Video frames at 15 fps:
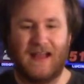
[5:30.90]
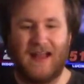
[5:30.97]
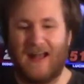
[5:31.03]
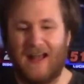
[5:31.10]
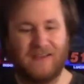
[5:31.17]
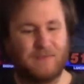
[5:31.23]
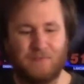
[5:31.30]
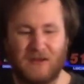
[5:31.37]

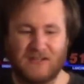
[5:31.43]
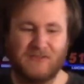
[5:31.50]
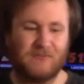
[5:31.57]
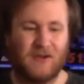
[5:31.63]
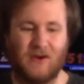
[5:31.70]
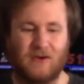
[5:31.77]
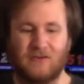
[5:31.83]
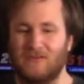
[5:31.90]
as much of
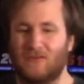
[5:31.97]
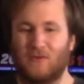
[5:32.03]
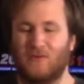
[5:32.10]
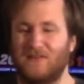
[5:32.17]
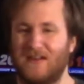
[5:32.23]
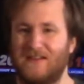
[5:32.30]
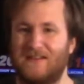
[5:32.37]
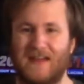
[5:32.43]
a
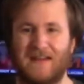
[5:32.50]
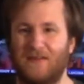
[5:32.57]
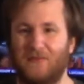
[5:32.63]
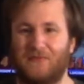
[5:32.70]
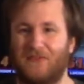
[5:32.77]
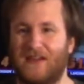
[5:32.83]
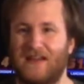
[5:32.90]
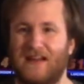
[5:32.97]
hardcore Nintendo
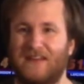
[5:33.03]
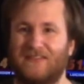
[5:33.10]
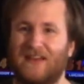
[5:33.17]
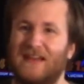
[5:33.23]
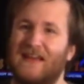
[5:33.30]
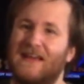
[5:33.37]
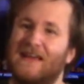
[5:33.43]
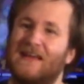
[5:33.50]
fan as
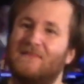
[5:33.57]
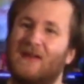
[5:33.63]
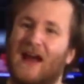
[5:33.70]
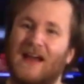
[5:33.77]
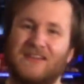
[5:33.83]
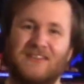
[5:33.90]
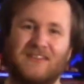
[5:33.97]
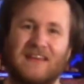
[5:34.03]
I am,
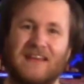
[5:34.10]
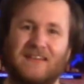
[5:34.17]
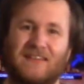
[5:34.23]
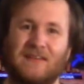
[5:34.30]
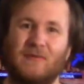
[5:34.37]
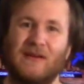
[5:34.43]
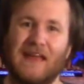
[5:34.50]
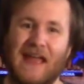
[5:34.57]
I just can't
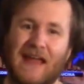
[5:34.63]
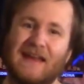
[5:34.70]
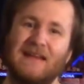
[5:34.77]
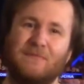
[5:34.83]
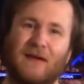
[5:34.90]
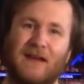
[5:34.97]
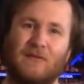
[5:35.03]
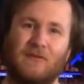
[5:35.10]
see why
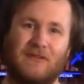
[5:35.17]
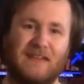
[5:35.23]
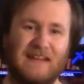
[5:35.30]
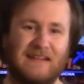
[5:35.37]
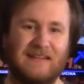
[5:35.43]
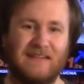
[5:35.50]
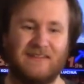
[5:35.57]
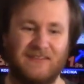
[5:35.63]
anybody would
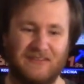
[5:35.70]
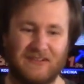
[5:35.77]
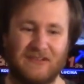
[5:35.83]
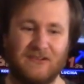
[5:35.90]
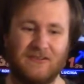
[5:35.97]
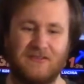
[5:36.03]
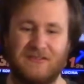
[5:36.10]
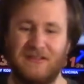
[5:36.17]
think this is a
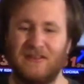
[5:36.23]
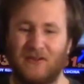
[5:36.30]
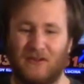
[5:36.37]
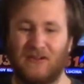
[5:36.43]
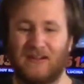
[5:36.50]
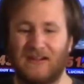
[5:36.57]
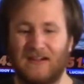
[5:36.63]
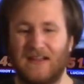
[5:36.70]
good
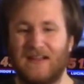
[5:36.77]
deal,